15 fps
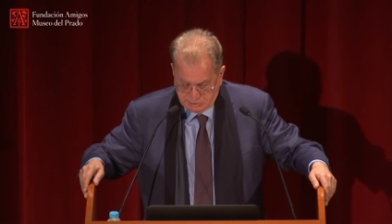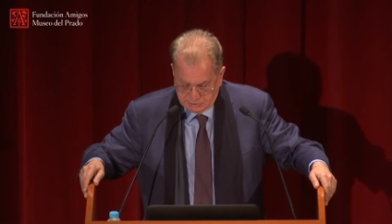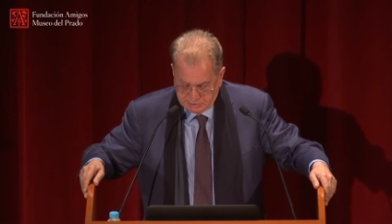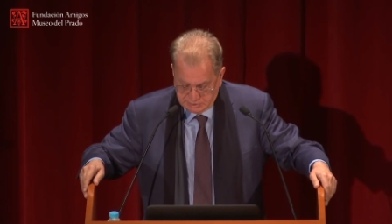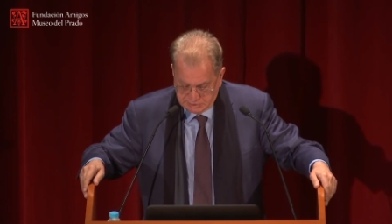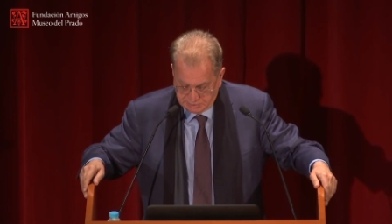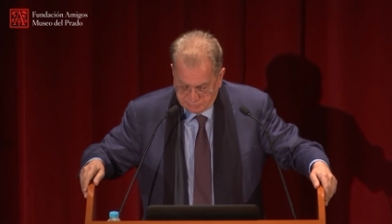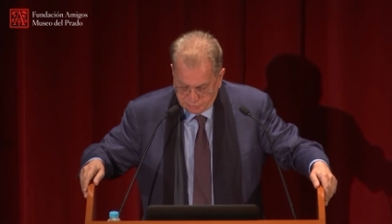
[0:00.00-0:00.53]
the
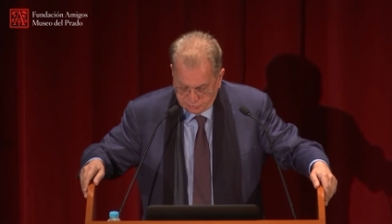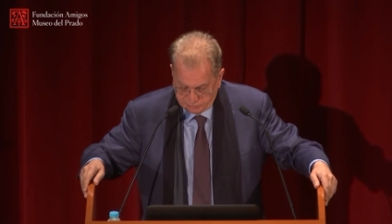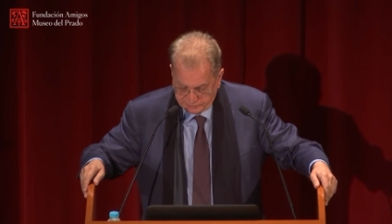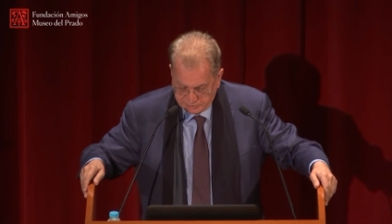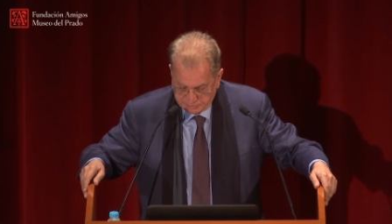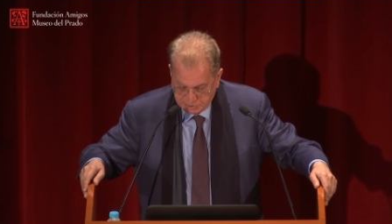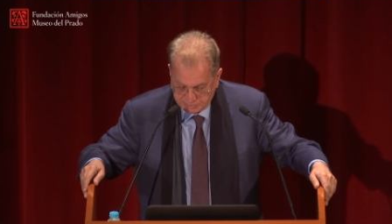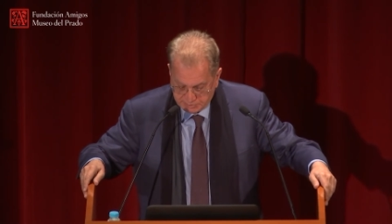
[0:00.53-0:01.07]
number of
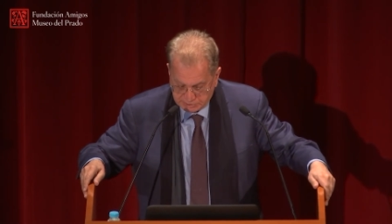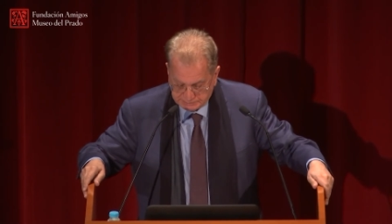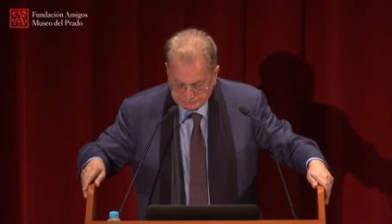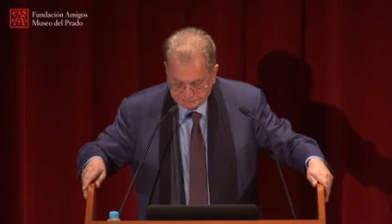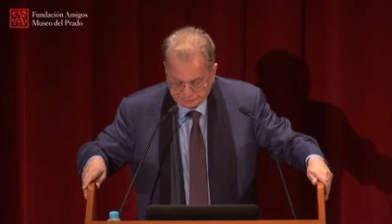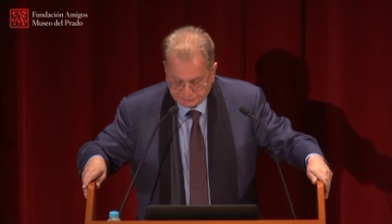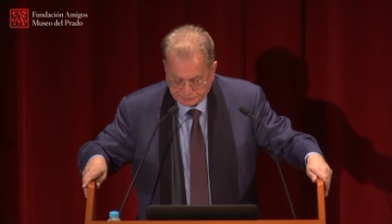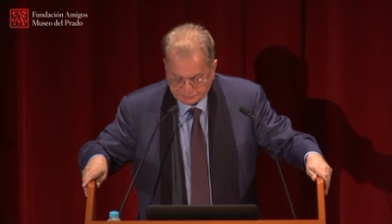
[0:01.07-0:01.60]
the people.
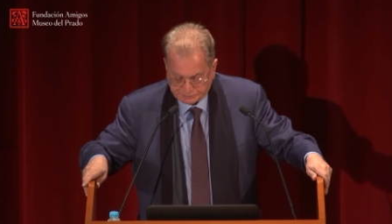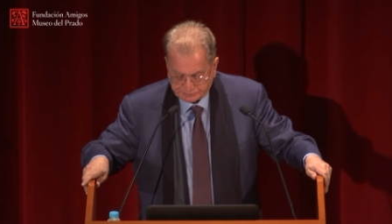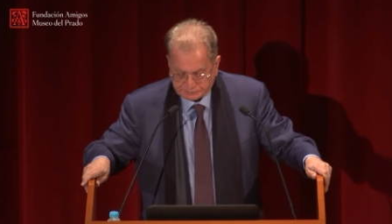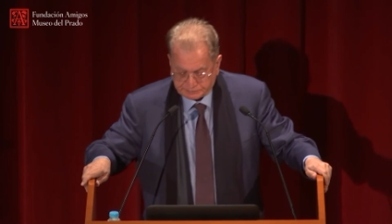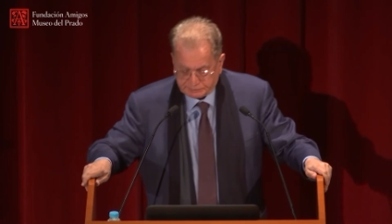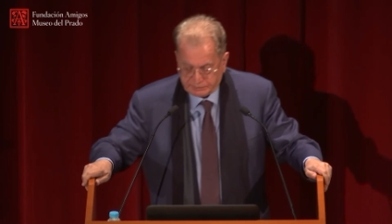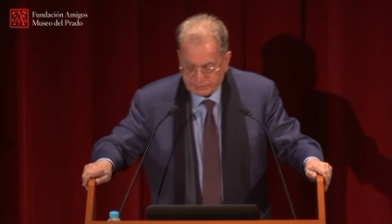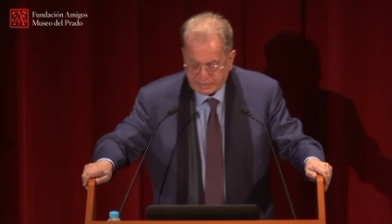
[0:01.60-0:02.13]

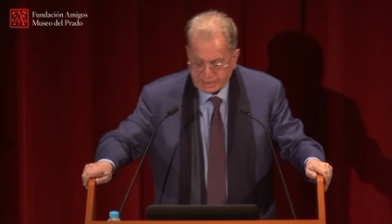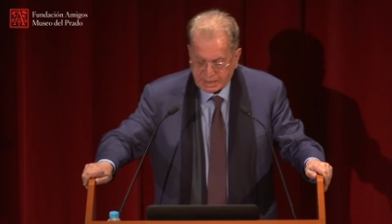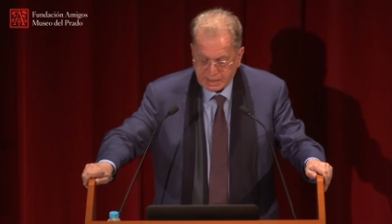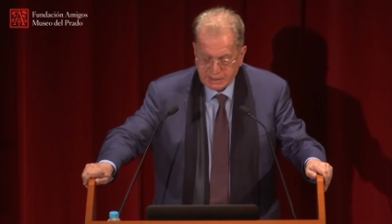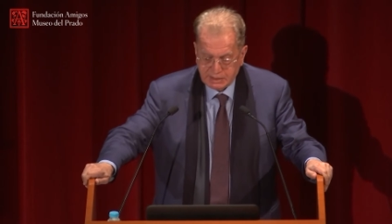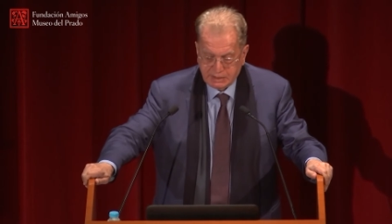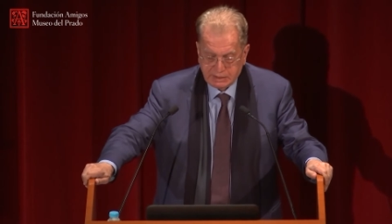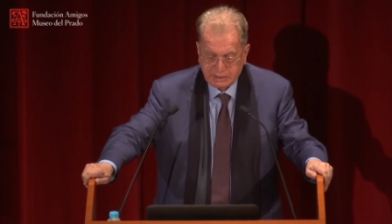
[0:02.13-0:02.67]

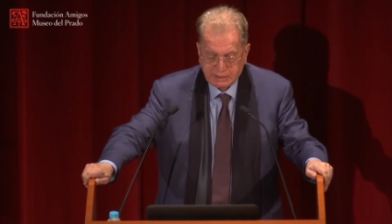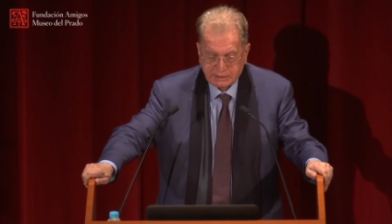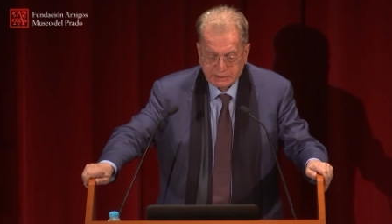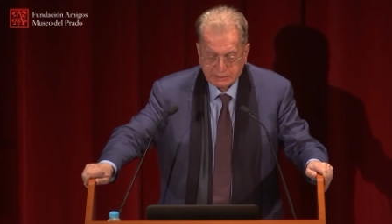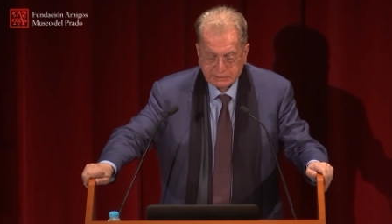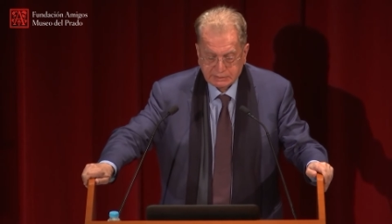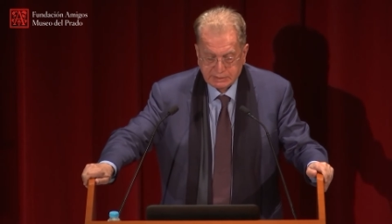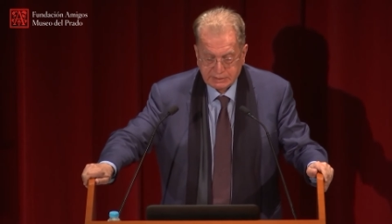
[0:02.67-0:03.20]
Uh,
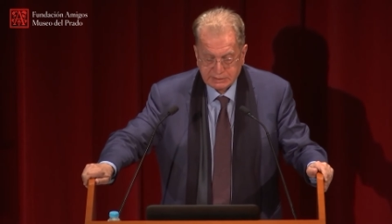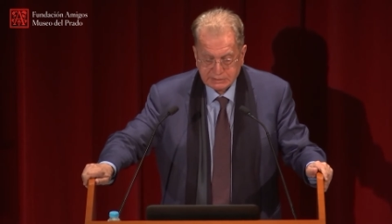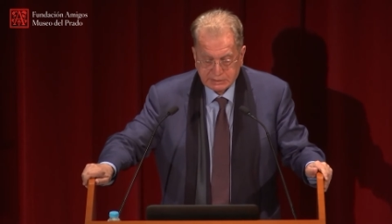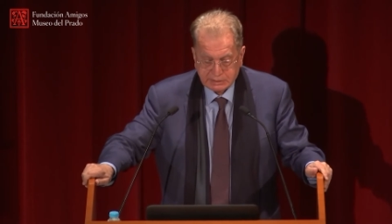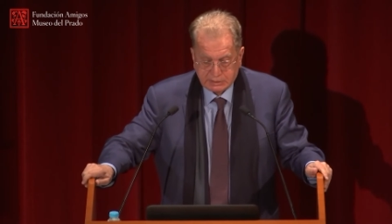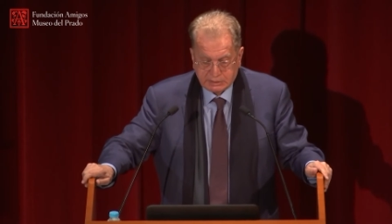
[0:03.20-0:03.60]
and